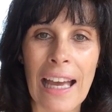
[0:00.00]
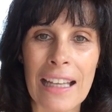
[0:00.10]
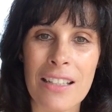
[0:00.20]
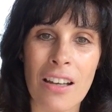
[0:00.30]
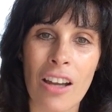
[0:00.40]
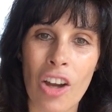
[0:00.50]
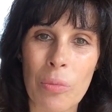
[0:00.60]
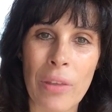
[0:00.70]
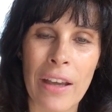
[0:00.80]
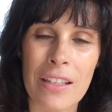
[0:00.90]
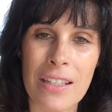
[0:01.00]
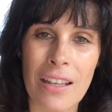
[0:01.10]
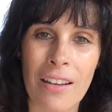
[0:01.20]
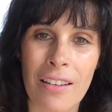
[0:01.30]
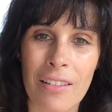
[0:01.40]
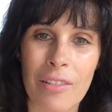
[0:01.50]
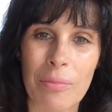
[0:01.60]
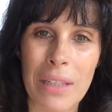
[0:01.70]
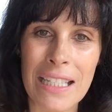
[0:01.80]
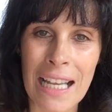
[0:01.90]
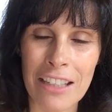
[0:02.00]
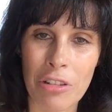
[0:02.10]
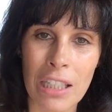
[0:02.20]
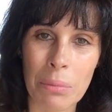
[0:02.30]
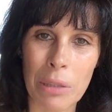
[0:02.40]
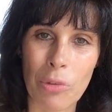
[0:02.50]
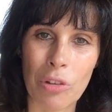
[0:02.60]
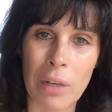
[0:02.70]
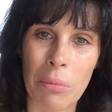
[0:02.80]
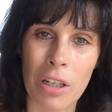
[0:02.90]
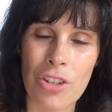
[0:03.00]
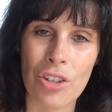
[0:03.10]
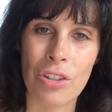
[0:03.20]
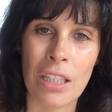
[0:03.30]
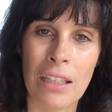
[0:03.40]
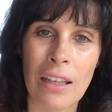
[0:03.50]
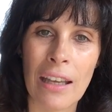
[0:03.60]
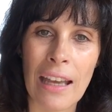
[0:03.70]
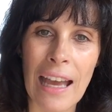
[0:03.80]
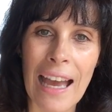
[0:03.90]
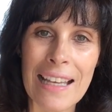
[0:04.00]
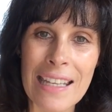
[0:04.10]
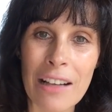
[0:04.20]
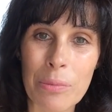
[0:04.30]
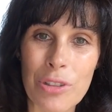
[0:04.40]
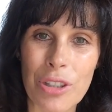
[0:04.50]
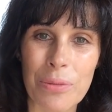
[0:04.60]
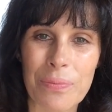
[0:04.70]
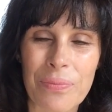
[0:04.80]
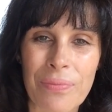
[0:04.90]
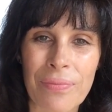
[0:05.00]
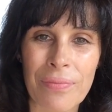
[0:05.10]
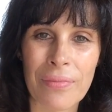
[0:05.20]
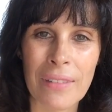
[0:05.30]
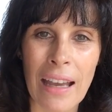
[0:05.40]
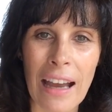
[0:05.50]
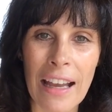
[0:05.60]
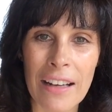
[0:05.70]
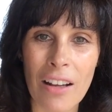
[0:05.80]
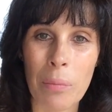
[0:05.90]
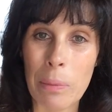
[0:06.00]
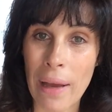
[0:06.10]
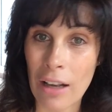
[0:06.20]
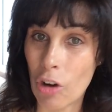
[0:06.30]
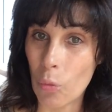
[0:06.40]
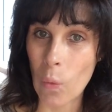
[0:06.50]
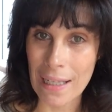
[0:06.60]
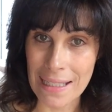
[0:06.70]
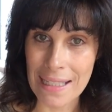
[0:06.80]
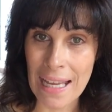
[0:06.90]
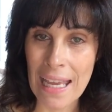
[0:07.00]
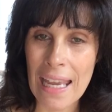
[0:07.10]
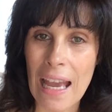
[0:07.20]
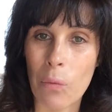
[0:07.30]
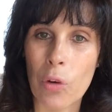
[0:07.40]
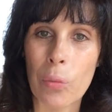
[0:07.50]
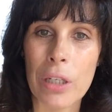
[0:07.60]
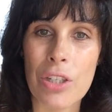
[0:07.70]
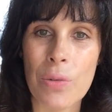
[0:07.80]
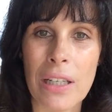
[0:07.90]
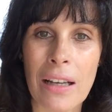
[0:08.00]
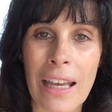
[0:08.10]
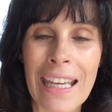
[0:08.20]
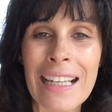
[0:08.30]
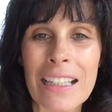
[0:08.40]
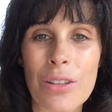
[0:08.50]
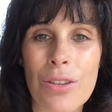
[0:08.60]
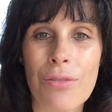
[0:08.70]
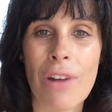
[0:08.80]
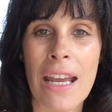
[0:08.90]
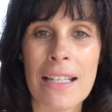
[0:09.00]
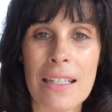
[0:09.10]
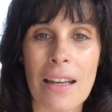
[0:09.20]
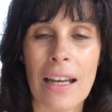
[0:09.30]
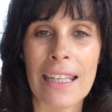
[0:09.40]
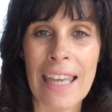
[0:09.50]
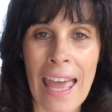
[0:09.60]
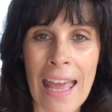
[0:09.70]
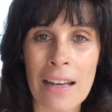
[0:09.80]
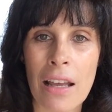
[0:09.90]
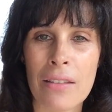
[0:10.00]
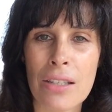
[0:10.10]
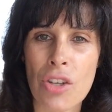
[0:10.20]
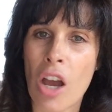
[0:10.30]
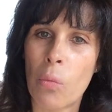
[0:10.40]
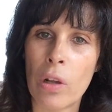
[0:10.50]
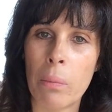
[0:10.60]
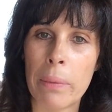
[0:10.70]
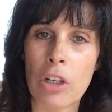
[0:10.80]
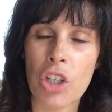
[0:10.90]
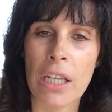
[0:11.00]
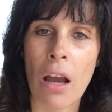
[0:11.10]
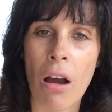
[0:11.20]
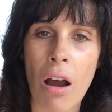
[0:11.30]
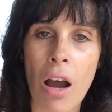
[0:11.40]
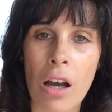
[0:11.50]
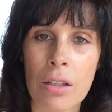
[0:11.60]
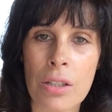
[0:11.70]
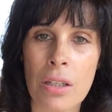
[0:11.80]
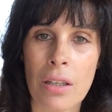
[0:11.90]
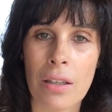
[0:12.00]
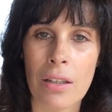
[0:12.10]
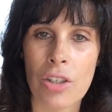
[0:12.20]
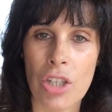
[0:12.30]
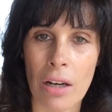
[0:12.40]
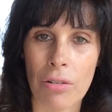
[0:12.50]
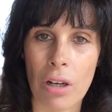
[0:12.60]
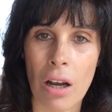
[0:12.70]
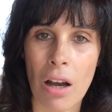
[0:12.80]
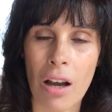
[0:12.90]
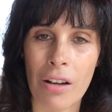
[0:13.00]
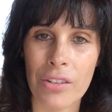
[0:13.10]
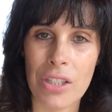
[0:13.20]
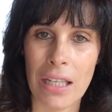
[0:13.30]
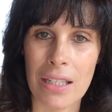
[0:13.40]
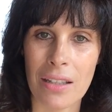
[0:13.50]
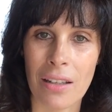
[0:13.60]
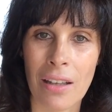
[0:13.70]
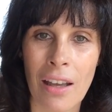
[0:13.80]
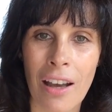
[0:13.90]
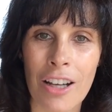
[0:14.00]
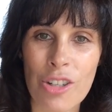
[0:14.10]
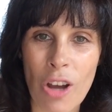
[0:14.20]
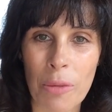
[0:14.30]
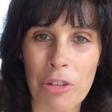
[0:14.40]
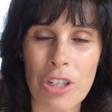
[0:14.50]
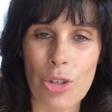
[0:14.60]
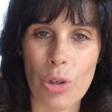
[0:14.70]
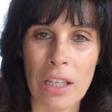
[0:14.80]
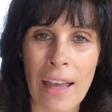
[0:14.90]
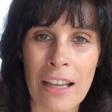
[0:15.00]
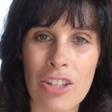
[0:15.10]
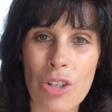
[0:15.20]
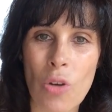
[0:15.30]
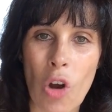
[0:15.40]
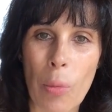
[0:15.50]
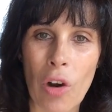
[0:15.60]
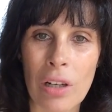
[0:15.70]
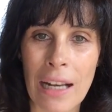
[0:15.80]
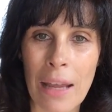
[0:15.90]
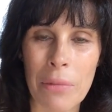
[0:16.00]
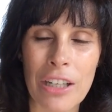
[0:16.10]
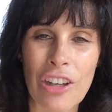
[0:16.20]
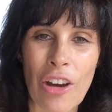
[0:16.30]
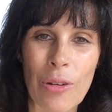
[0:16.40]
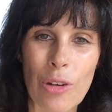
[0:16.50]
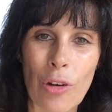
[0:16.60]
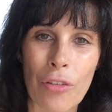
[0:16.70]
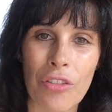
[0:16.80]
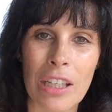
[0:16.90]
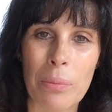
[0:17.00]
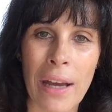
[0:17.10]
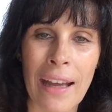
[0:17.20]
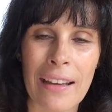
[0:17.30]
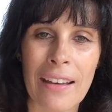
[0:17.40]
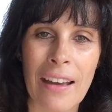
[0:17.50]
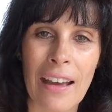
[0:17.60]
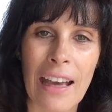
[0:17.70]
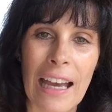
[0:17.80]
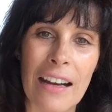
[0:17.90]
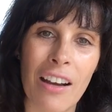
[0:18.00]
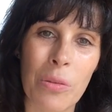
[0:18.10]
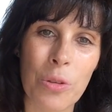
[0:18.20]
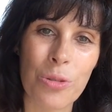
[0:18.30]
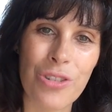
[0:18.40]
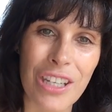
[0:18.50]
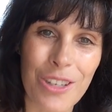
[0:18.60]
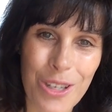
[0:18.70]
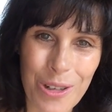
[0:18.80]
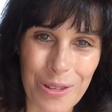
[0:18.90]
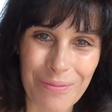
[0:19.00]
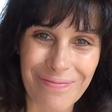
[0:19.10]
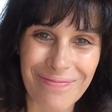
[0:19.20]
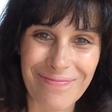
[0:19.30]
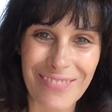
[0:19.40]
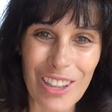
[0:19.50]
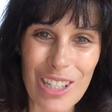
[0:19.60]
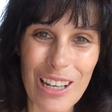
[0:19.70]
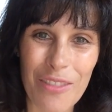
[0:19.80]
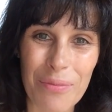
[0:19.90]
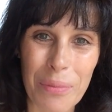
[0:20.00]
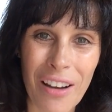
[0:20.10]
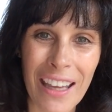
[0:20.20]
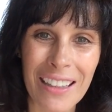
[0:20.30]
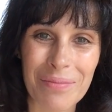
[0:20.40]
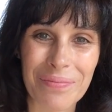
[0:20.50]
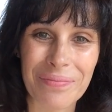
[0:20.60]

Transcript: And I hope that me telling you a little bit more about my journey has helped you. And I'll be back on Wednesday, and we'll be doing a healing thread again. And this time we'll be looking at our heart chakra, our heart center. I do hope you're enjoying that. Do hop on and let me know your feedback. And I will see you soon. Lots of love. Bye.